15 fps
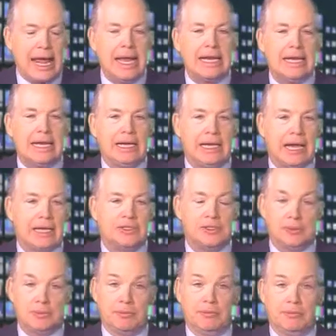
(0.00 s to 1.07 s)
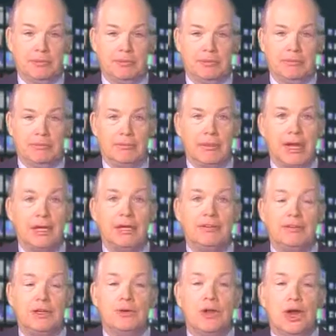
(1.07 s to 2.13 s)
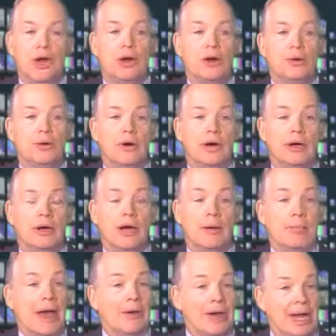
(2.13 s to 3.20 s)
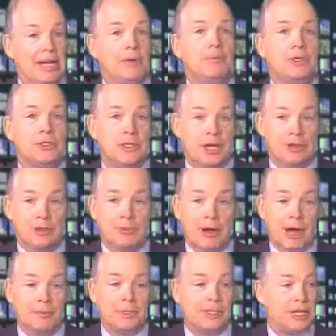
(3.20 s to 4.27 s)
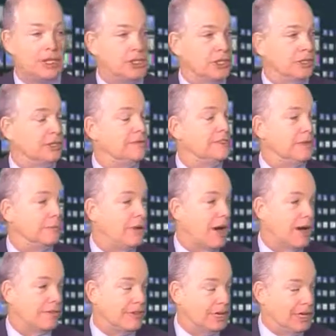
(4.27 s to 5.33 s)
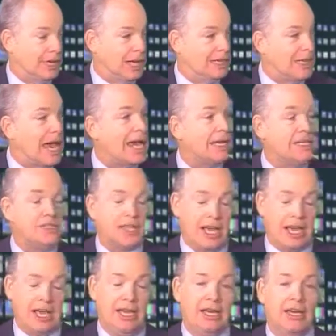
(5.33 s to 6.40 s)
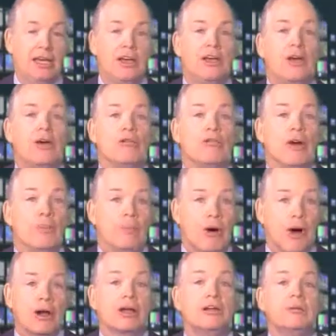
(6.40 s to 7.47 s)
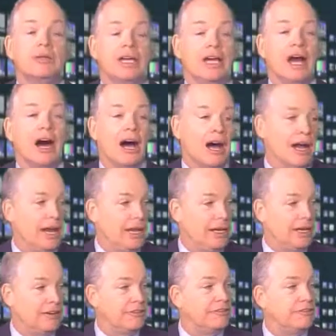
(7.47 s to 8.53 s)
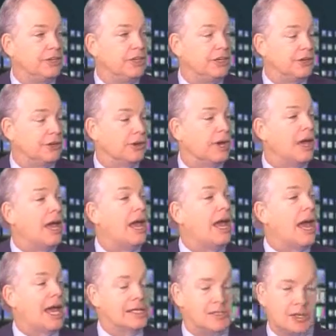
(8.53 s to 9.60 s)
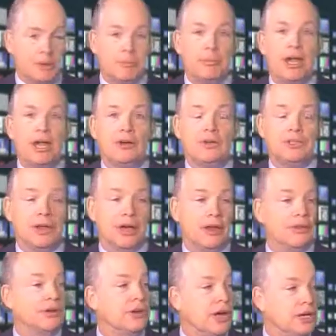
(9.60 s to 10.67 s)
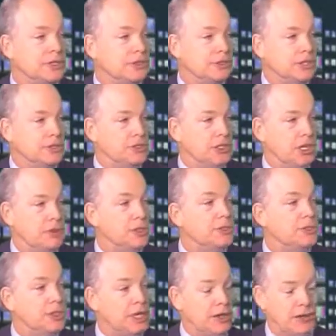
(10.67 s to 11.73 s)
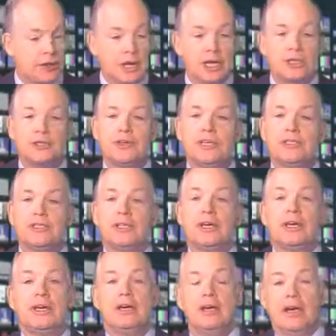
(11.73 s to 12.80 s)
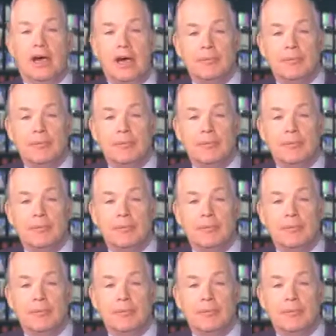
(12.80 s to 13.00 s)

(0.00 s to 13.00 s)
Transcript: in Haiti, as many of you know, about 80% of the population lives in poverty. And that is a remarkably high figure as compared to other countries. You see other countries,